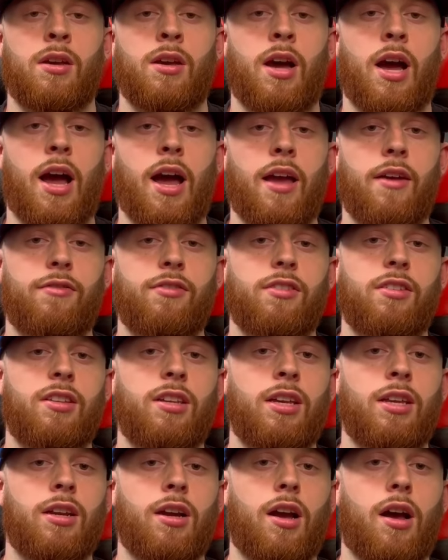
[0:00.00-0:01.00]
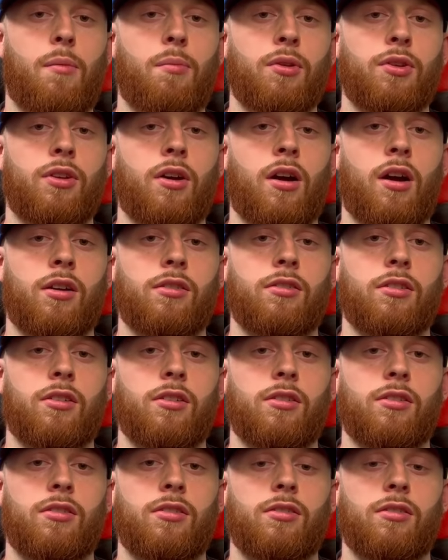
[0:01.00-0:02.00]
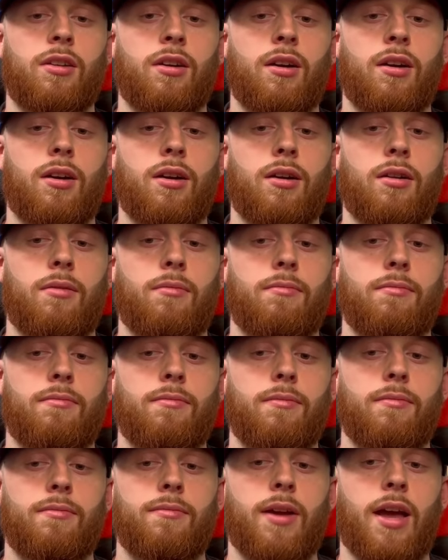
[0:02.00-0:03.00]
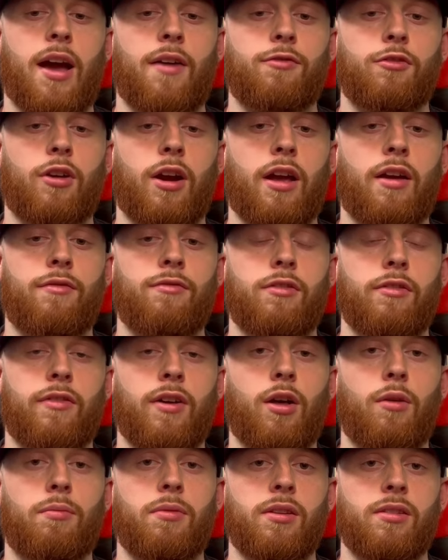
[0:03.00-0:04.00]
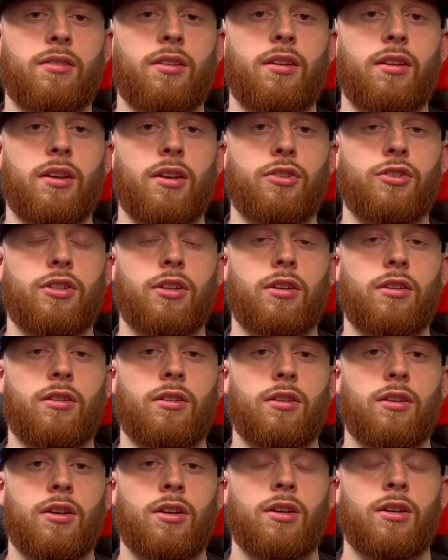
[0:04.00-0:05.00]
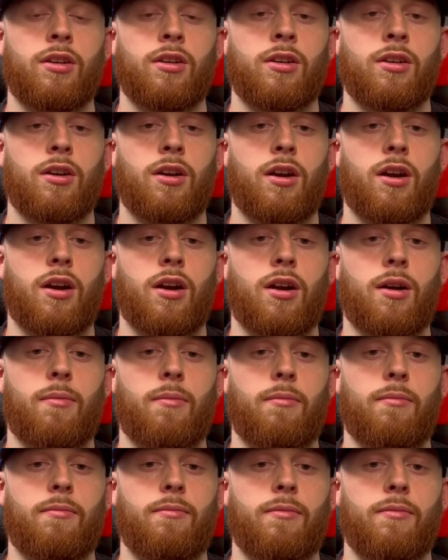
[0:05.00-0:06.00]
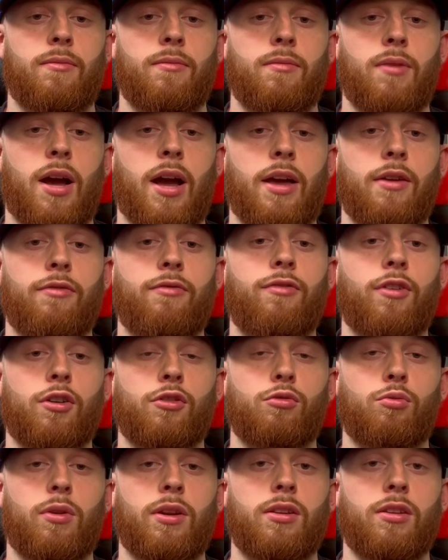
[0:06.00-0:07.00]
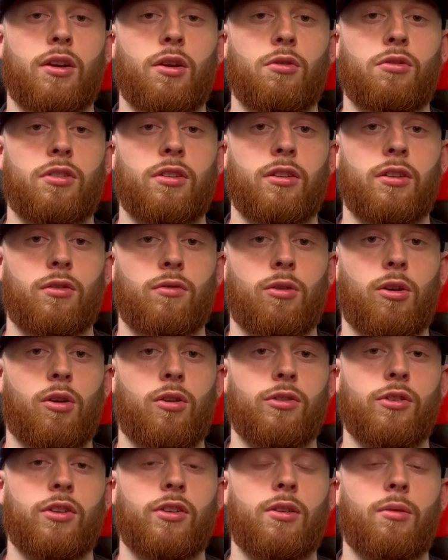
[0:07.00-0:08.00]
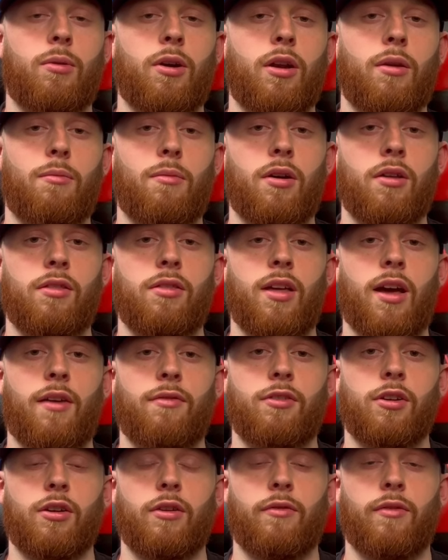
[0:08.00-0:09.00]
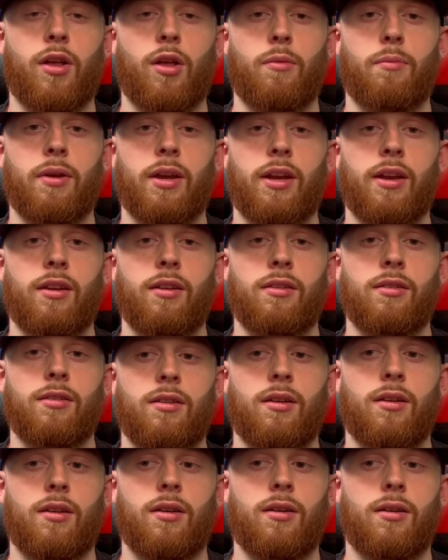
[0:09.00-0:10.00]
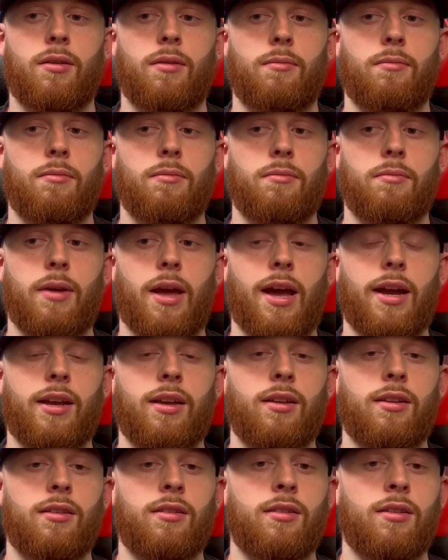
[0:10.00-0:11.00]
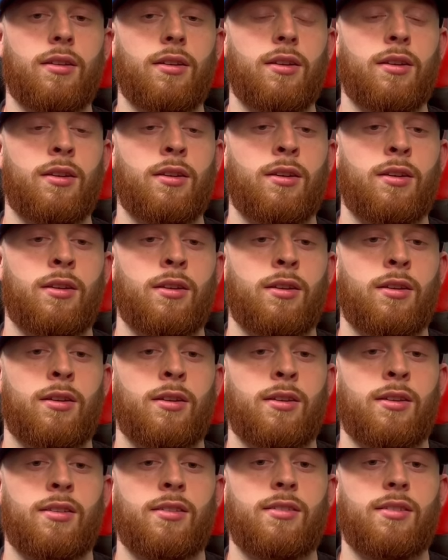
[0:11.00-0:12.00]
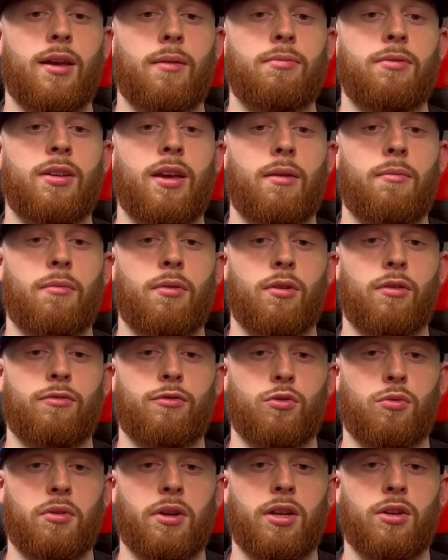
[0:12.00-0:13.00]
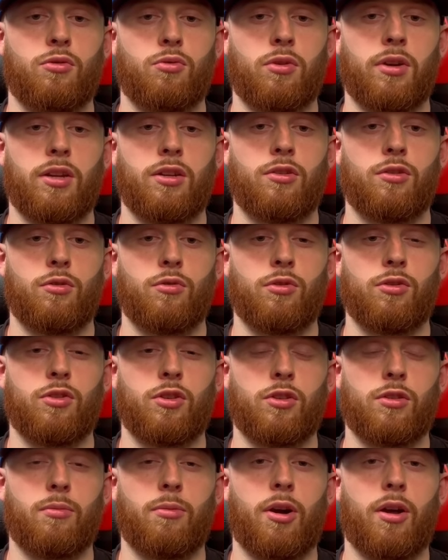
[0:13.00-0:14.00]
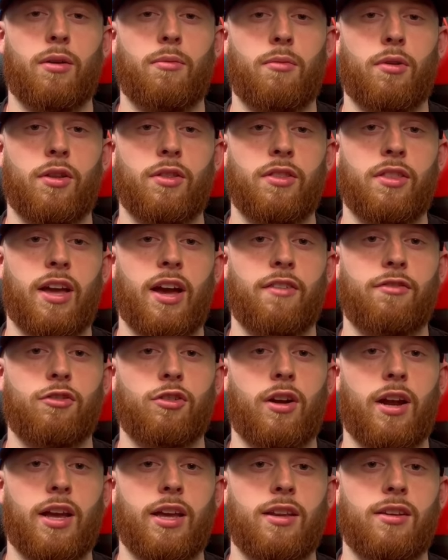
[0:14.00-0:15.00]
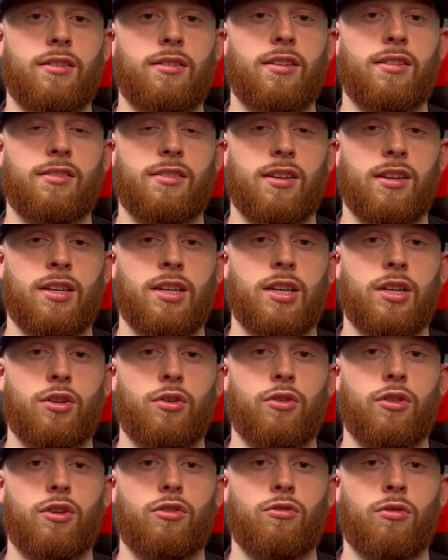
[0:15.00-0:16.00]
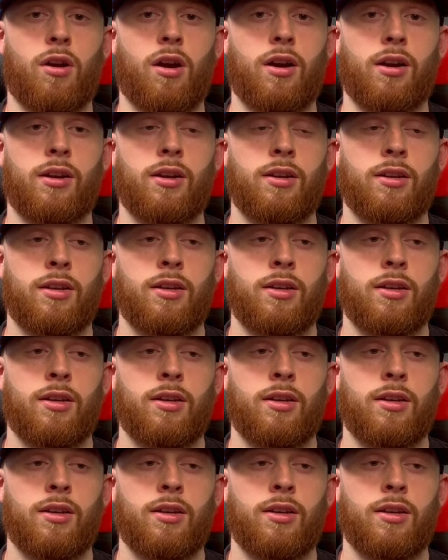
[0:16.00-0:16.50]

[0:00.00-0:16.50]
I've seen a couple doctors um, after I have developed this condition um, I had first went to go see a urologist about a month after developing it um, back in September of 2022. It was just about a month after I had discontinued the drug.